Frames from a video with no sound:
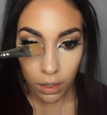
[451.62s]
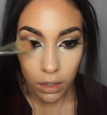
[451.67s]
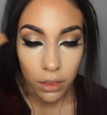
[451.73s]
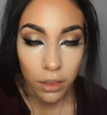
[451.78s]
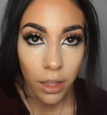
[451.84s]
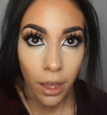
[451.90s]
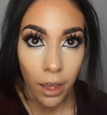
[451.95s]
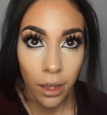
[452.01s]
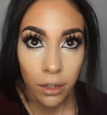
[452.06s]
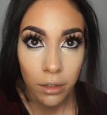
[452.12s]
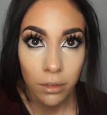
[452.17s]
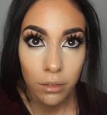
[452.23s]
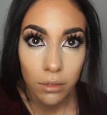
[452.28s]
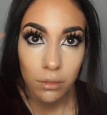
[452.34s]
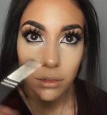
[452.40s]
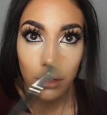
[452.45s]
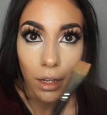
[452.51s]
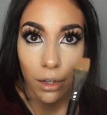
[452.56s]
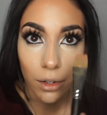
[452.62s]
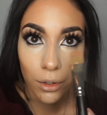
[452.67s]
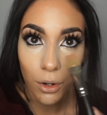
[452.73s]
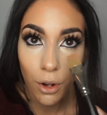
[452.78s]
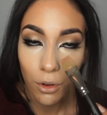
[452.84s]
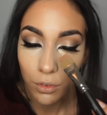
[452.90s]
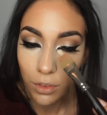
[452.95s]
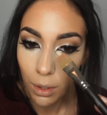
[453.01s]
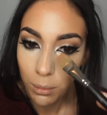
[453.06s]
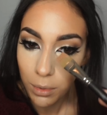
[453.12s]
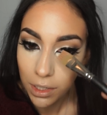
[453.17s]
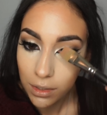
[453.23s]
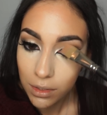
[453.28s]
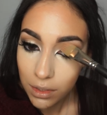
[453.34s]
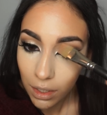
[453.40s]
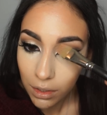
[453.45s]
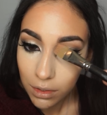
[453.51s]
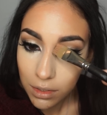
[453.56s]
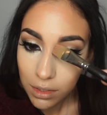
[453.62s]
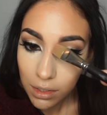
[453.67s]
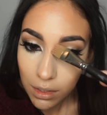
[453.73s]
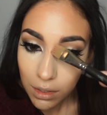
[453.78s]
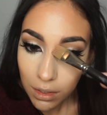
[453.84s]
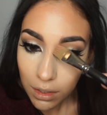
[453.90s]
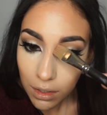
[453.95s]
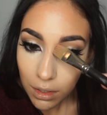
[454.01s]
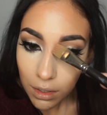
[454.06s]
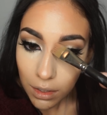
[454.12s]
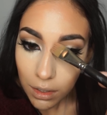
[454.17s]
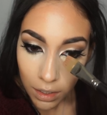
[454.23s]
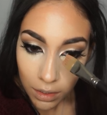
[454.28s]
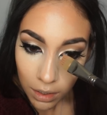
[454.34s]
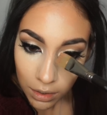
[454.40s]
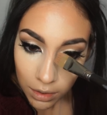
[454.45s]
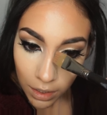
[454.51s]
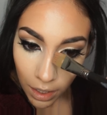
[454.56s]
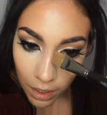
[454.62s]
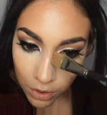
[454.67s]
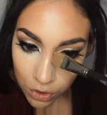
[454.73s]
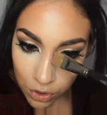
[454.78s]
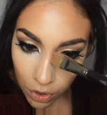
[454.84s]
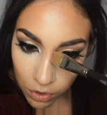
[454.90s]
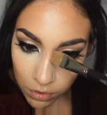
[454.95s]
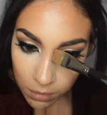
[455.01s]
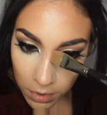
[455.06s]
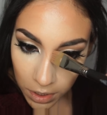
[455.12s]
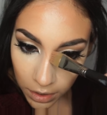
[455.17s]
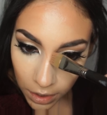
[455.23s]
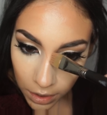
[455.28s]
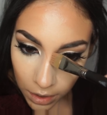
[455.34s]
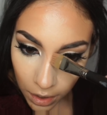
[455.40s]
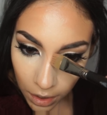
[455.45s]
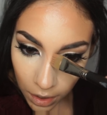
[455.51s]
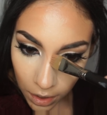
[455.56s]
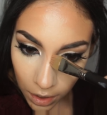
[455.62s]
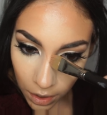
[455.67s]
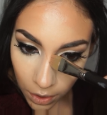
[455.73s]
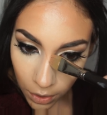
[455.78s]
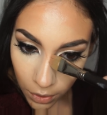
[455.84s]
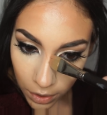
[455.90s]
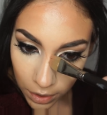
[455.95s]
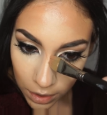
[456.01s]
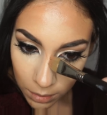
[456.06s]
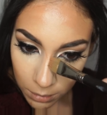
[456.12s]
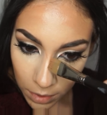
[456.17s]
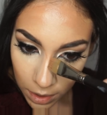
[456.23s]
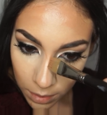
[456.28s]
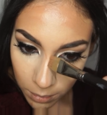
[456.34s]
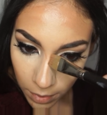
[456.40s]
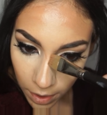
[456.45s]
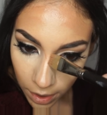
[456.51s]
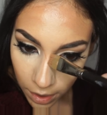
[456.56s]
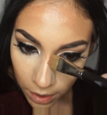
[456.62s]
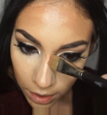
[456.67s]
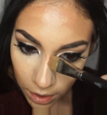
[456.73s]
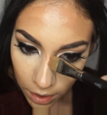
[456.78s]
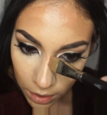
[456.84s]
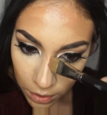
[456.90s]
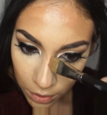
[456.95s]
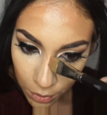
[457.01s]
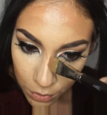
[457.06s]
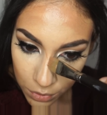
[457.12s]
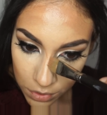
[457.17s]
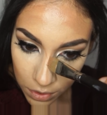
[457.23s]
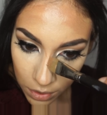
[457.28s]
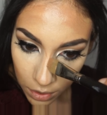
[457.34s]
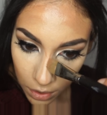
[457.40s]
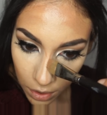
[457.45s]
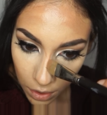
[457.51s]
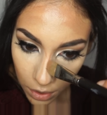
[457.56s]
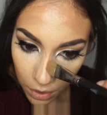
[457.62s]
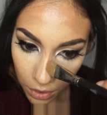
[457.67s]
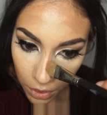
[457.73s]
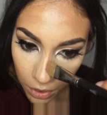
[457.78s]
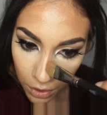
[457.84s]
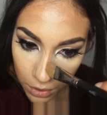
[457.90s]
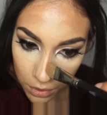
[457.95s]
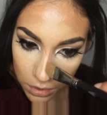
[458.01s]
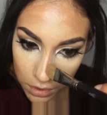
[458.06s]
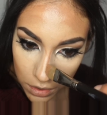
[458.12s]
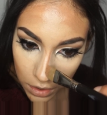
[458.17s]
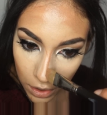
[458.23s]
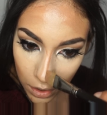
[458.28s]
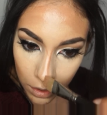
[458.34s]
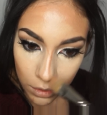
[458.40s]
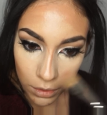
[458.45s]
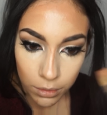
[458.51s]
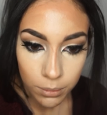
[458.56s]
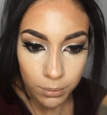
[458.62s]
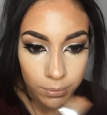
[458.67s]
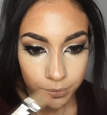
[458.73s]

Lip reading: that. I don't know if that makes sense. And then that shows me like, oh, I can make my nose look this thin.